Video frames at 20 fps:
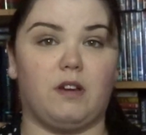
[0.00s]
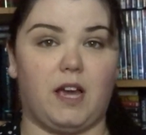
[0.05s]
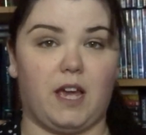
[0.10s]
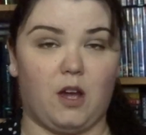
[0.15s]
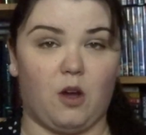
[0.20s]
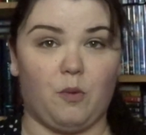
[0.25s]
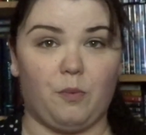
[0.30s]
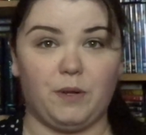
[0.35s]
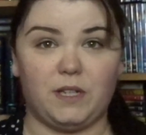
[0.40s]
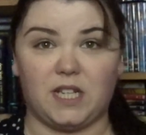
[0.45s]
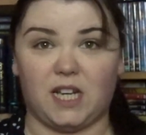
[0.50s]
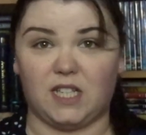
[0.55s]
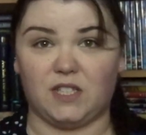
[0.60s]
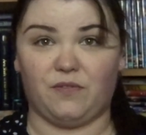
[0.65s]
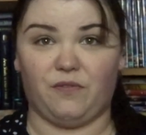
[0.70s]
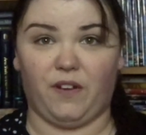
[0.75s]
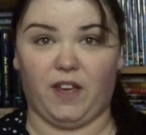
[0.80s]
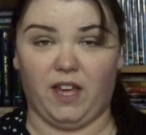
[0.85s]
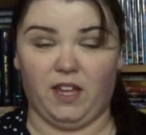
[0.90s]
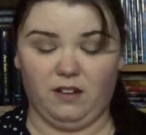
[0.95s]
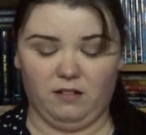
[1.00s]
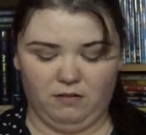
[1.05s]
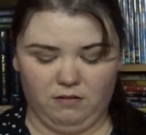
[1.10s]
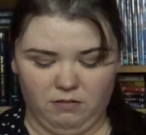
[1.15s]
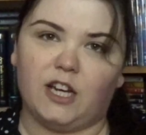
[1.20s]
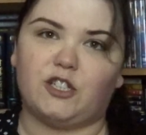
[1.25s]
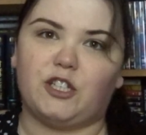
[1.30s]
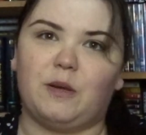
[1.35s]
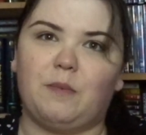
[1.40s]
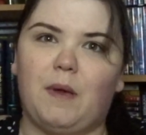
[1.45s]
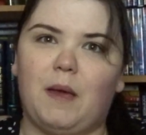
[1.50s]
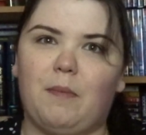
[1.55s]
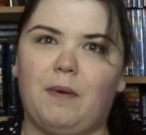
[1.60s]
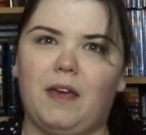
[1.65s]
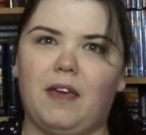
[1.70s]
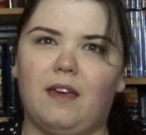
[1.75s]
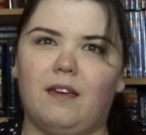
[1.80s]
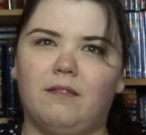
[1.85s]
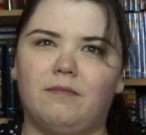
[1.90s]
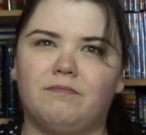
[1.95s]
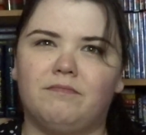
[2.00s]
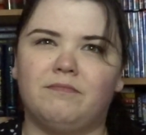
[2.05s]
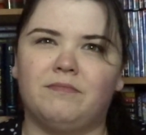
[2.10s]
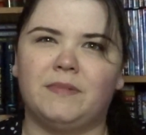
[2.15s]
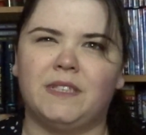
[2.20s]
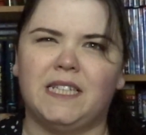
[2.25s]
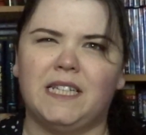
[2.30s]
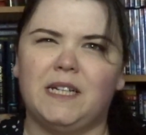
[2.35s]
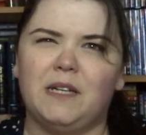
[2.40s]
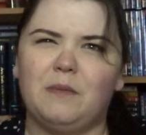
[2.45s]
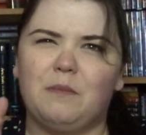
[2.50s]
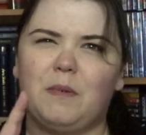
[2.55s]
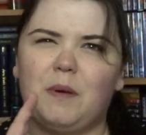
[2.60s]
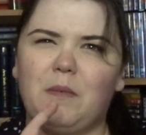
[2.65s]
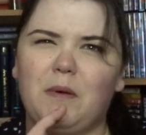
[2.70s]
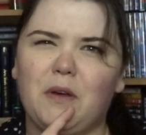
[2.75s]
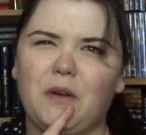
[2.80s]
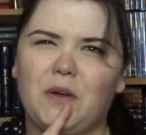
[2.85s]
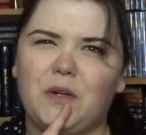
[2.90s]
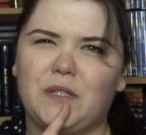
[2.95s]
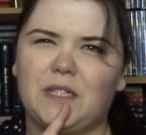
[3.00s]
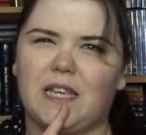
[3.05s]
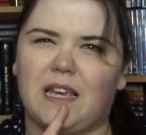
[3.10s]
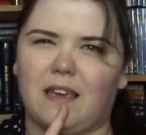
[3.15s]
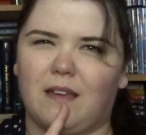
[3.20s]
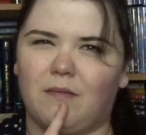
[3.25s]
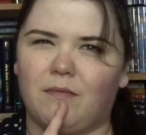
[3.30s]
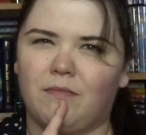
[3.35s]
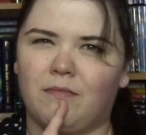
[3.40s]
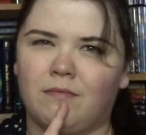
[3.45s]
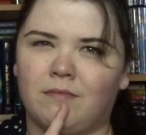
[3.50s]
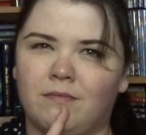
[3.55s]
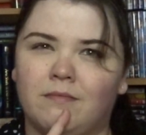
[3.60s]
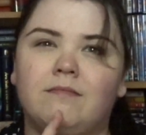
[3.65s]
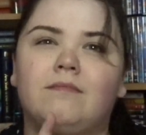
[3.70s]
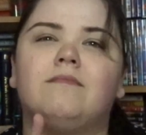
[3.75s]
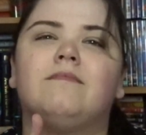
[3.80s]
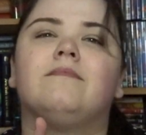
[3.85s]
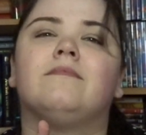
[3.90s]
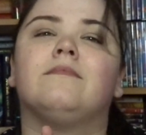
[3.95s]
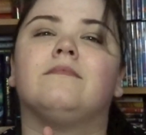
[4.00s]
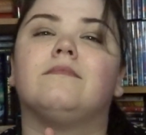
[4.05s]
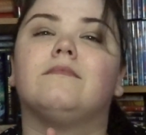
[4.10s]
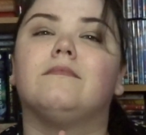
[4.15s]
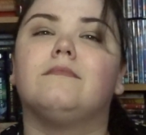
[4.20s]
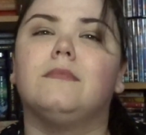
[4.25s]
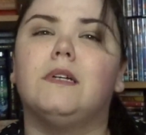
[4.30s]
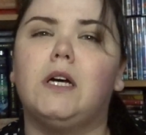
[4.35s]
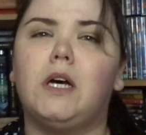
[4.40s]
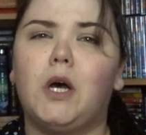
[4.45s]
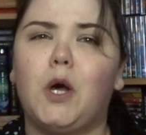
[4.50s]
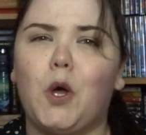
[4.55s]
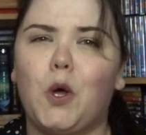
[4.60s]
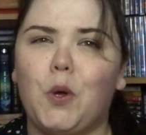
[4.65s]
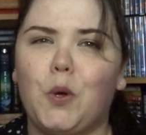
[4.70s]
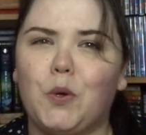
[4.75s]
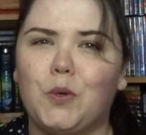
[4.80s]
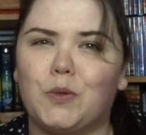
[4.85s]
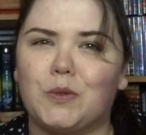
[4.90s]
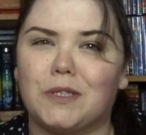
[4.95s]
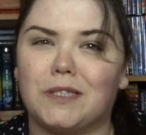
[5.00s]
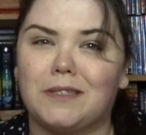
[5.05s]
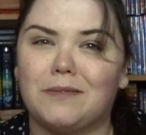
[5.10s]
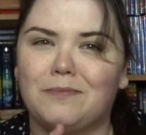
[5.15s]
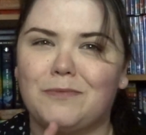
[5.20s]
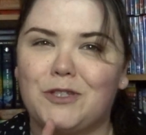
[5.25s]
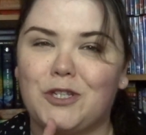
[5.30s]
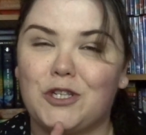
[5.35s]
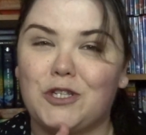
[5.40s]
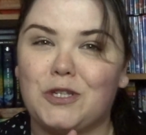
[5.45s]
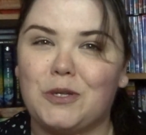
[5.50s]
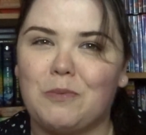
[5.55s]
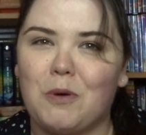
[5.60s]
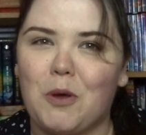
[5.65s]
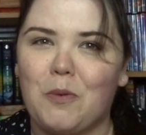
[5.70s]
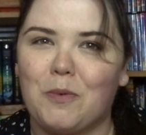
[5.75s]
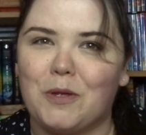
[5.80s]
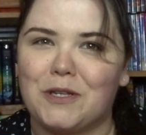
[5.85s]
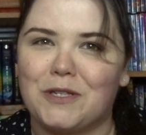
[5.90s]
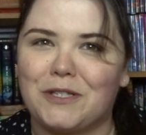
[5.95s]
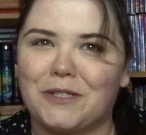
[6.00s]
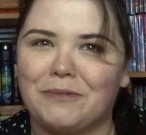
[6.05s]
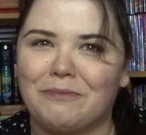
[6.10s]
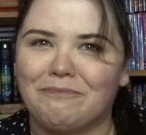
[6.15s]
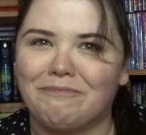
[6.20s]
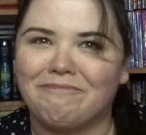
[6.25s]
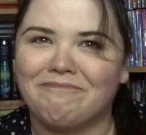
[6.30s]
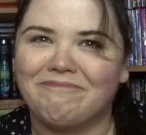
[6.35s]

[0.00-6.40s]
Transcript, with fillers: I hope it does fit. Actually, maybe I'll go see. Hold just a moment.